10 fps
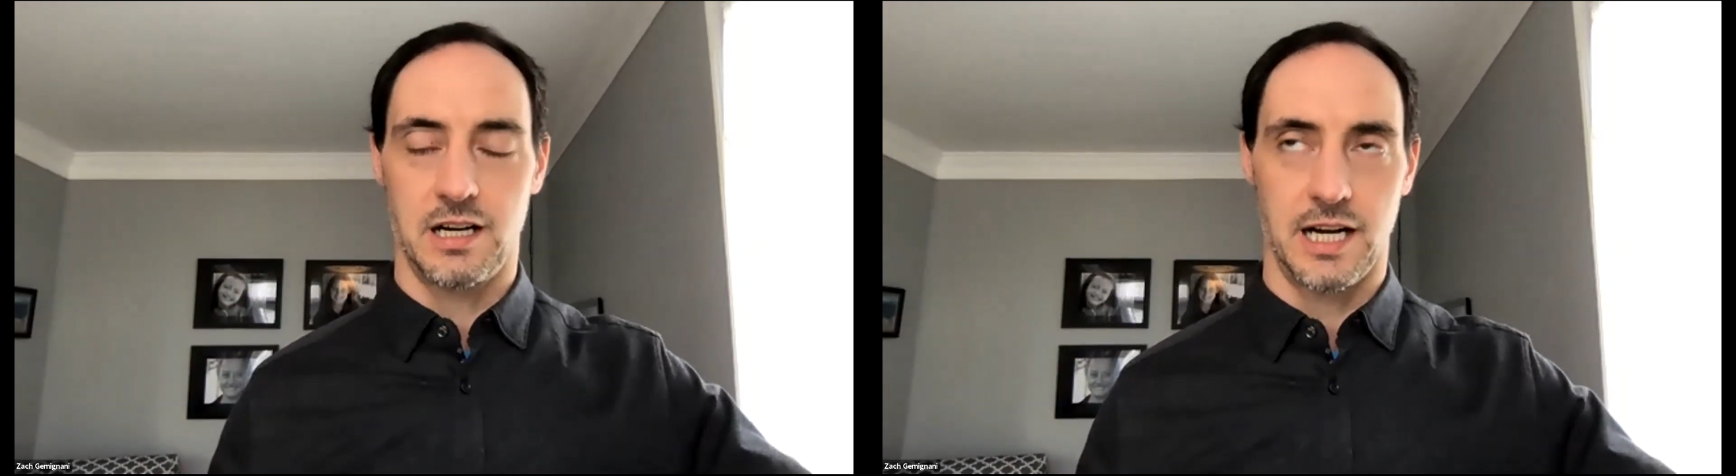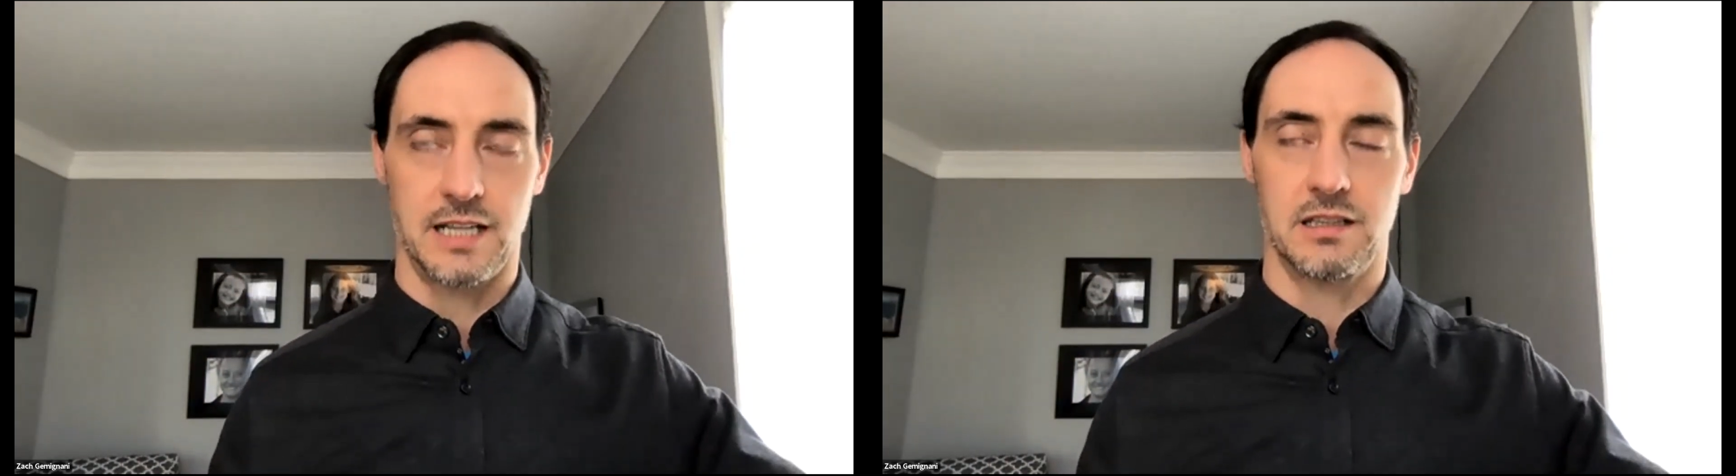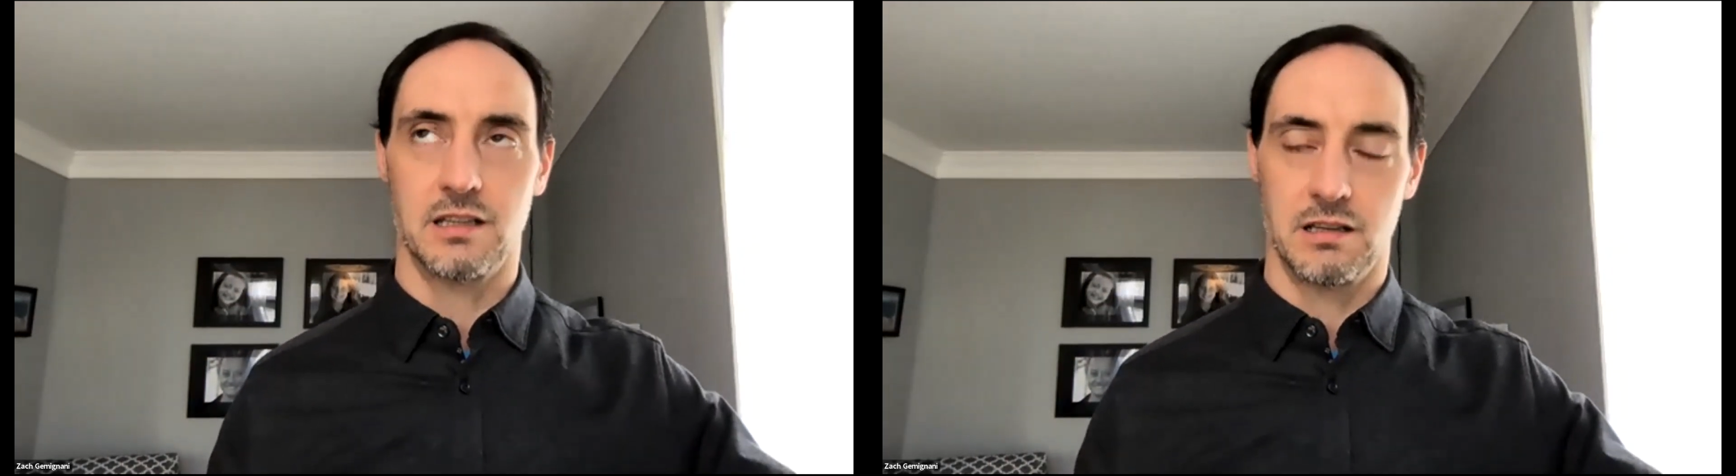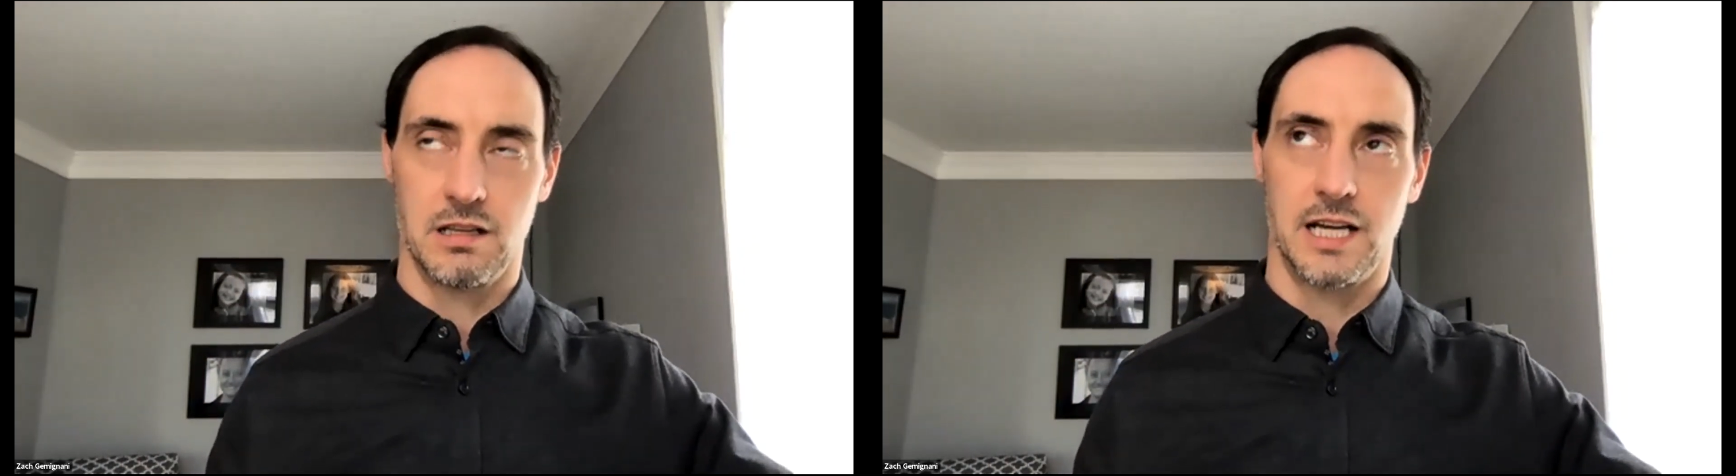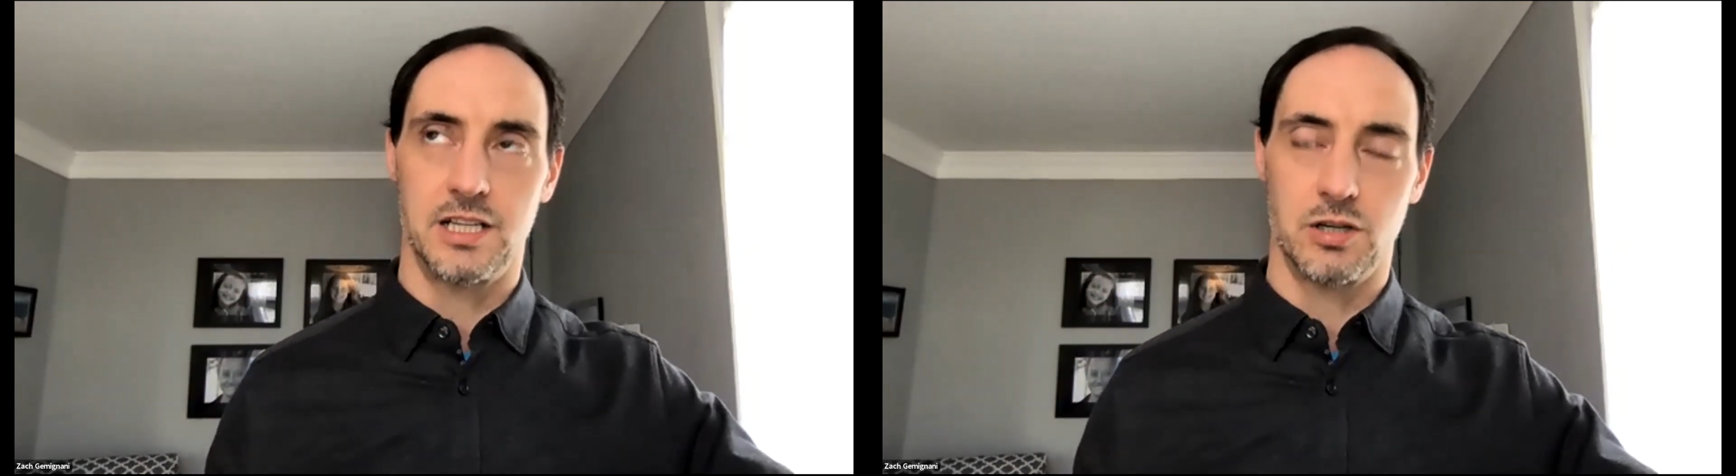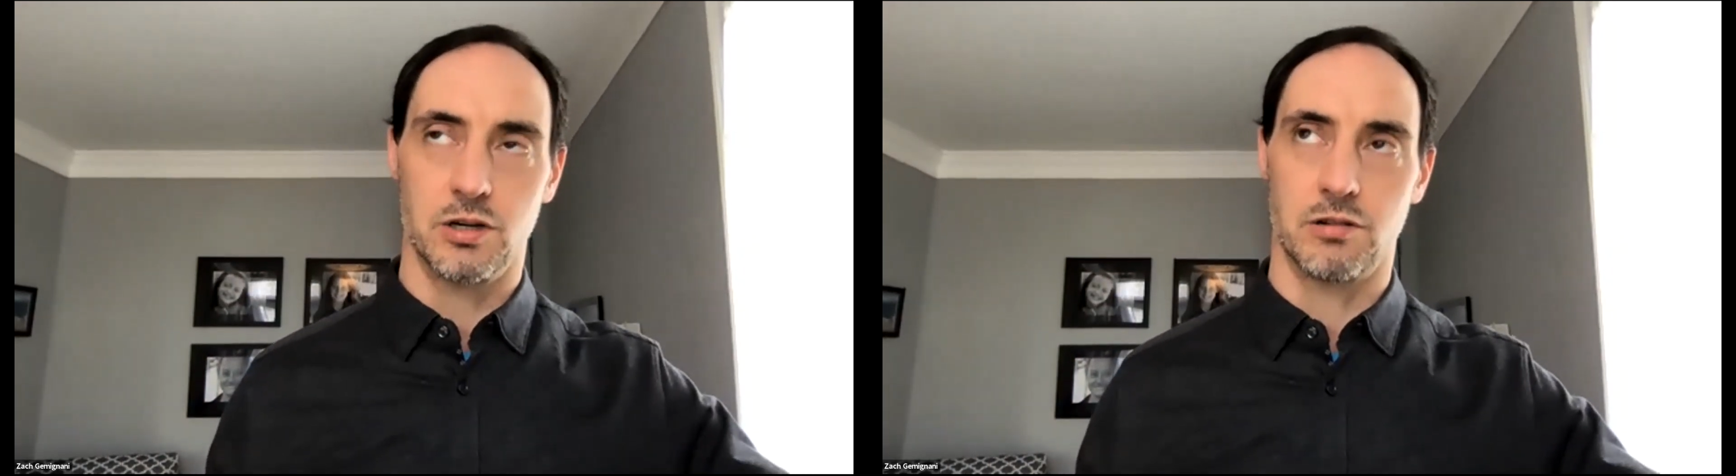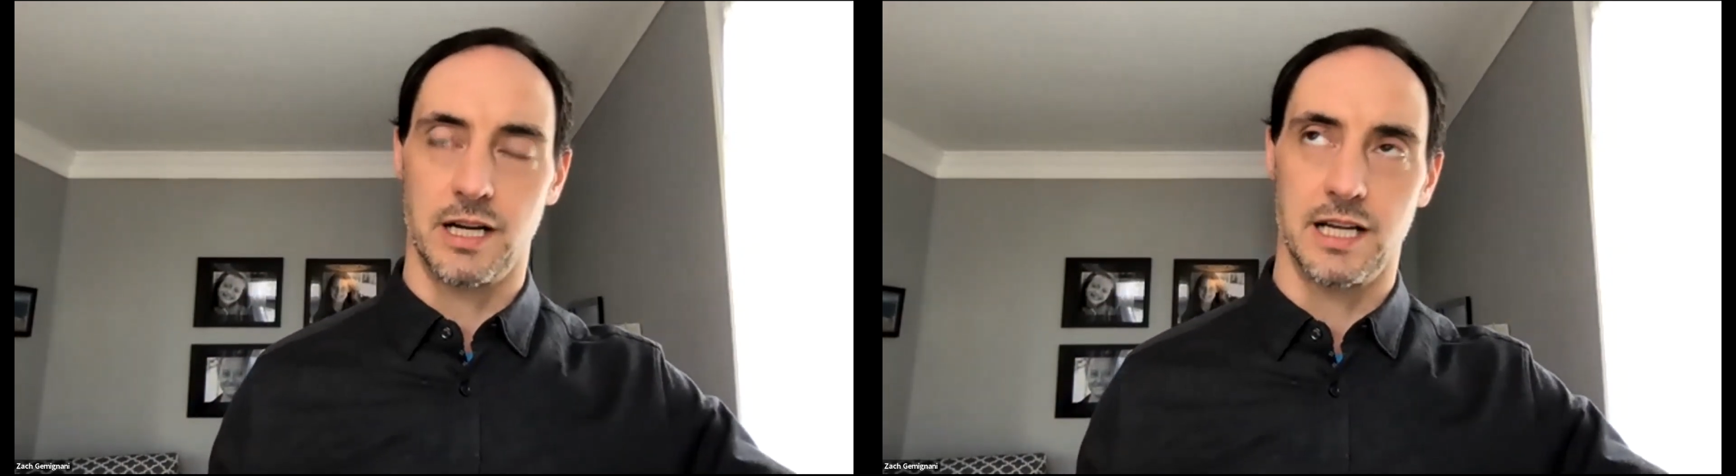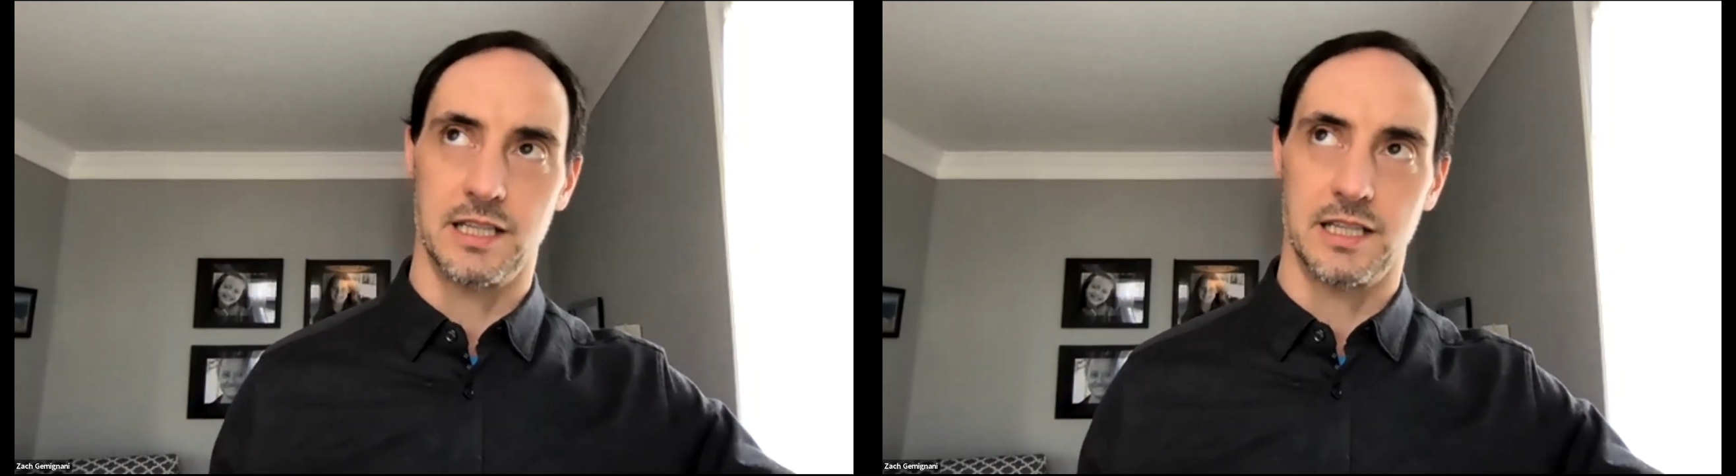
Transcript: And I do agree in